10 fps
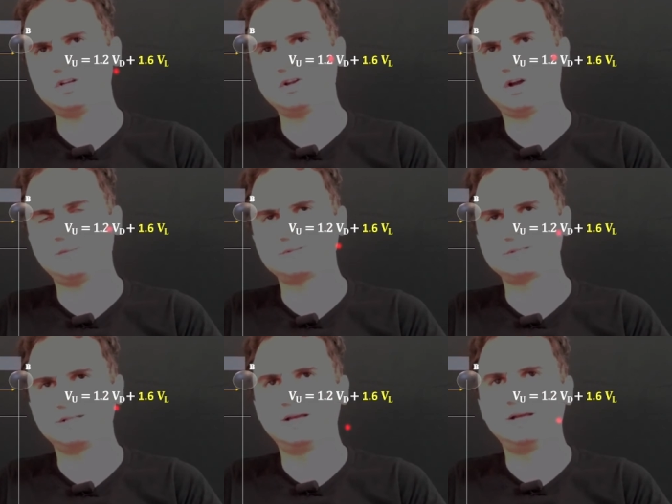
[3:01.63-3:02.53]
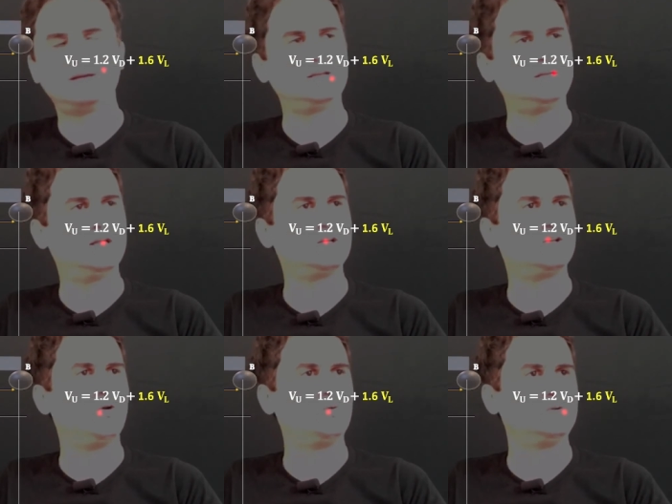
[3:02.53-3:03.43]
times dead
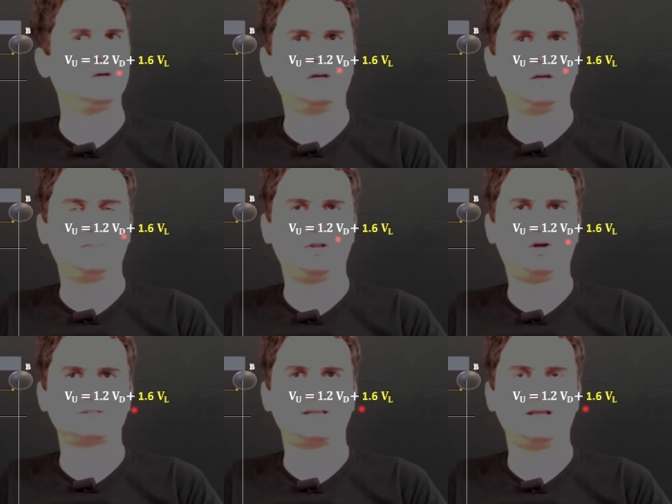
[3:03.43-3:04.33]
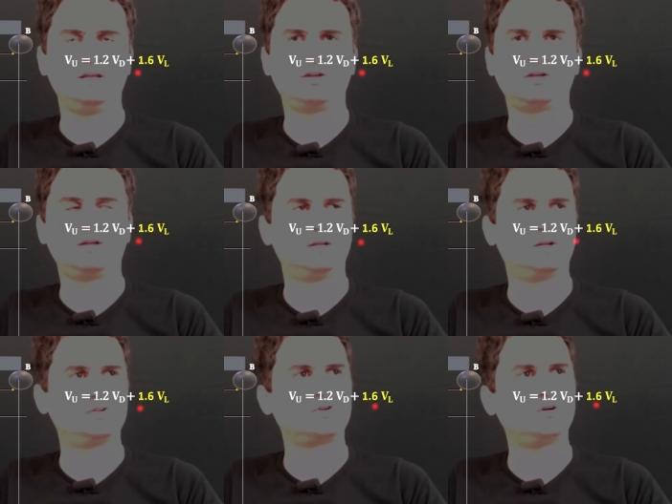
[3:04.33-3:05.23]
load plus another
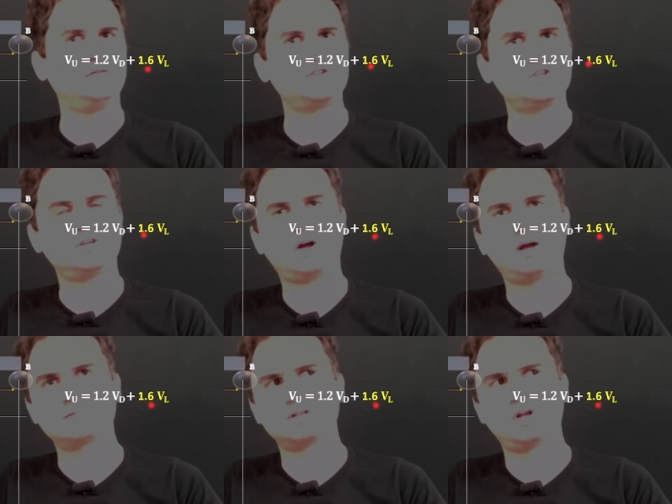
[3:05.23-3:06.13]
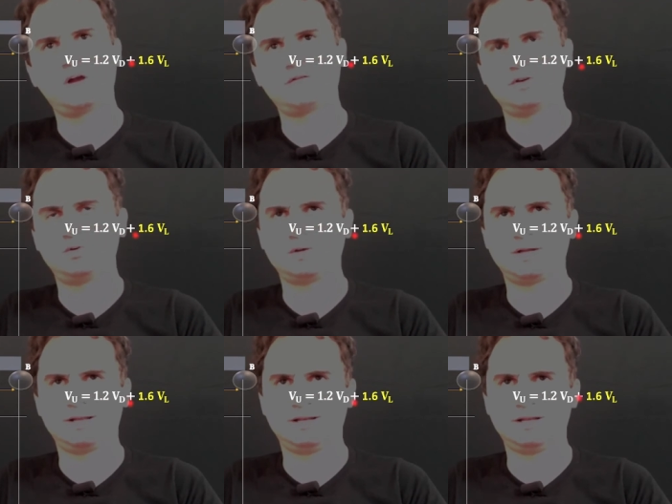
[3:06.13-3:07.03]
coefficient times live load, and
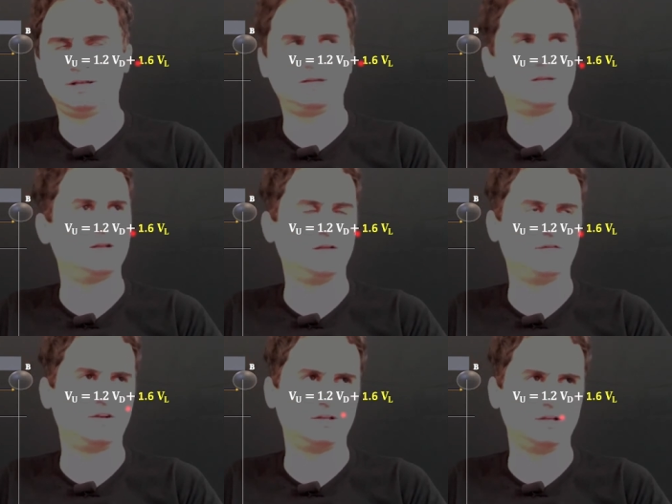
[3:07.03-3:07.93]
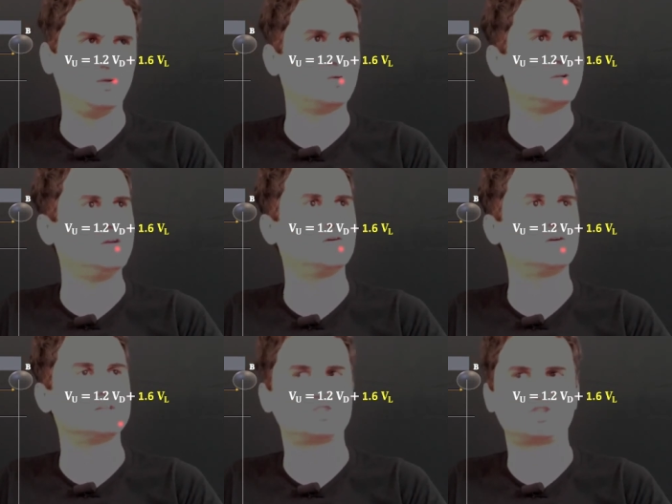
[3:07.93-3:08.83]
definitely load here
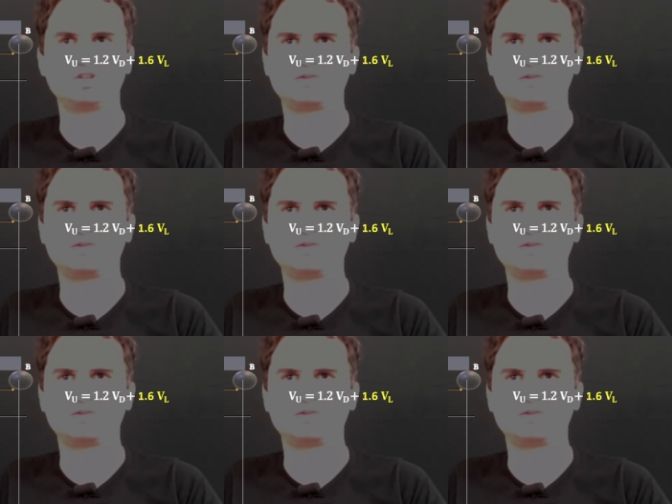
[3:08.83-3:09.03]
is shear.